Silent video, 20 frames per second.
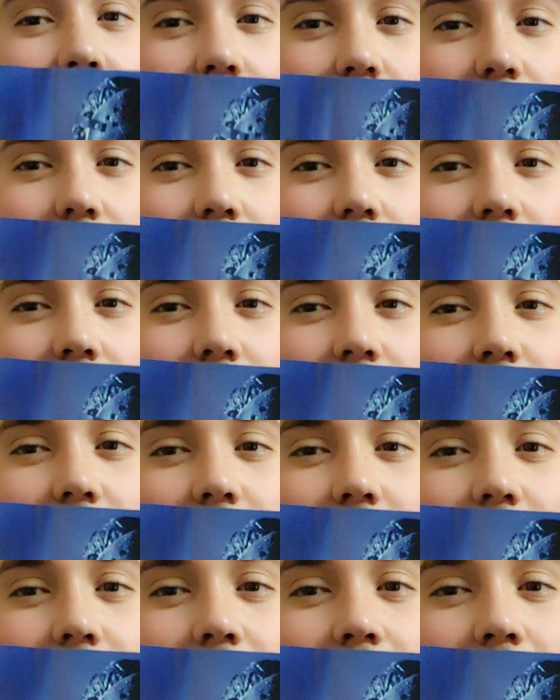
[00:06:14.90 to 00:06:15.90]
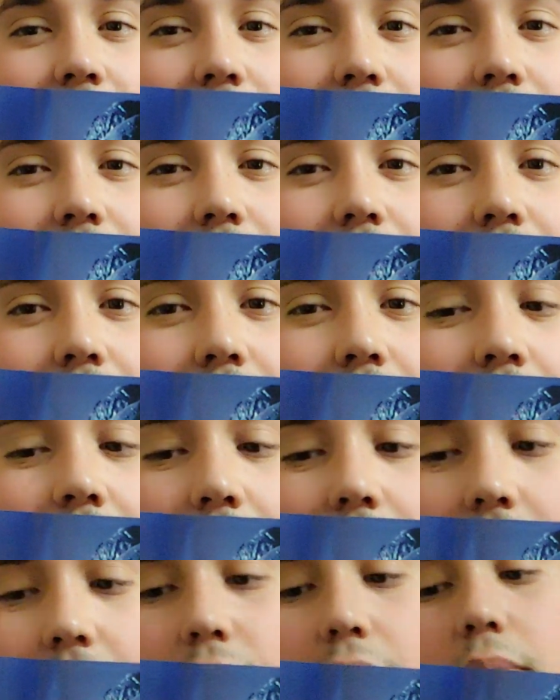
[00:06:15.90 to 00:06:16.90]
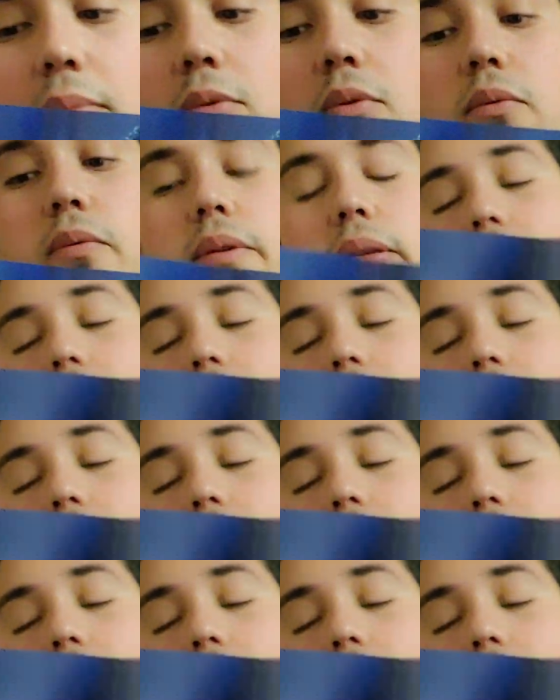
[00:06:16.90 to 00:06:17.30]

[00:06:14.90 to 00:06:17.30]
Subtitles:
art from the movie.